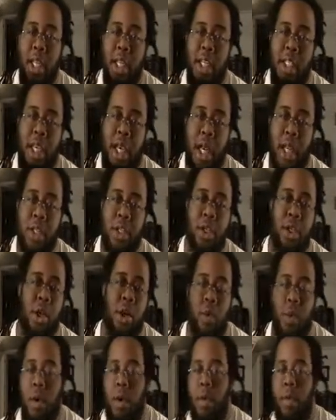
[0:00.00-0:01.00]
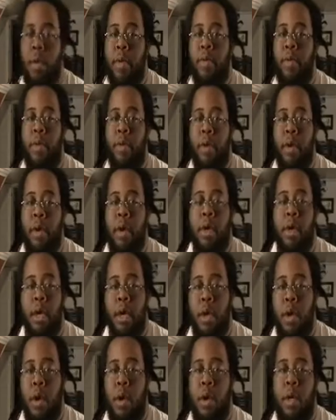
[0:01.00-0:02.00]
Shout out to you, homie, for
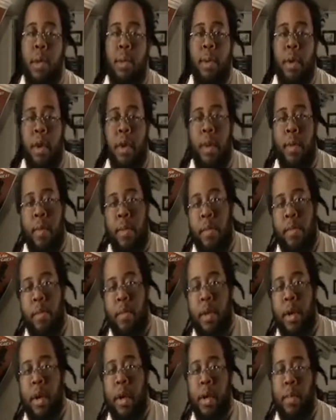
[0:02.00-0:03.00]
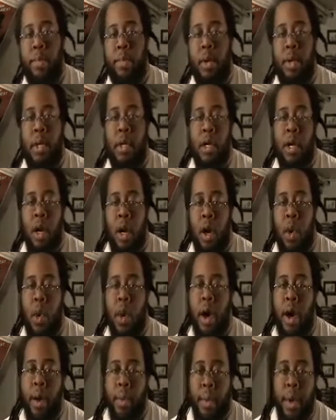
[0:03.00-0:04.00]
hooking me up with where to
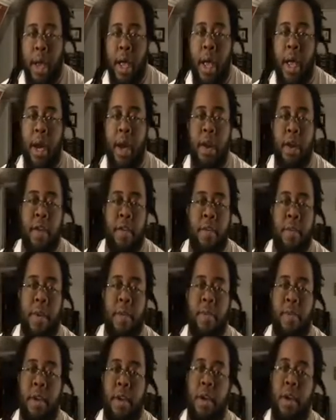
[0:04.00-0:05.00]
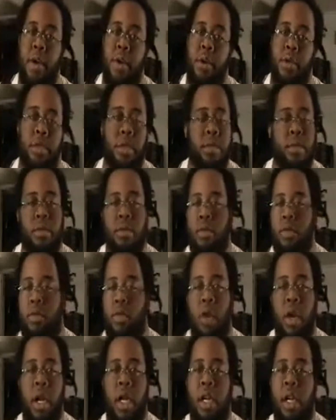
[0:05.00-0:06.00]
acquire my editor of my videos.
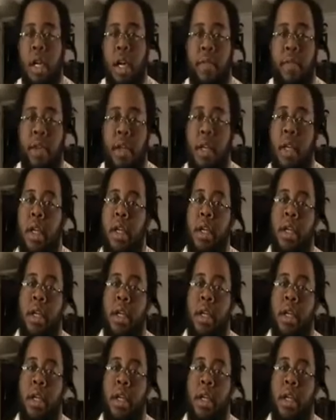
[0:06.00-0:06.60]
Working lovely.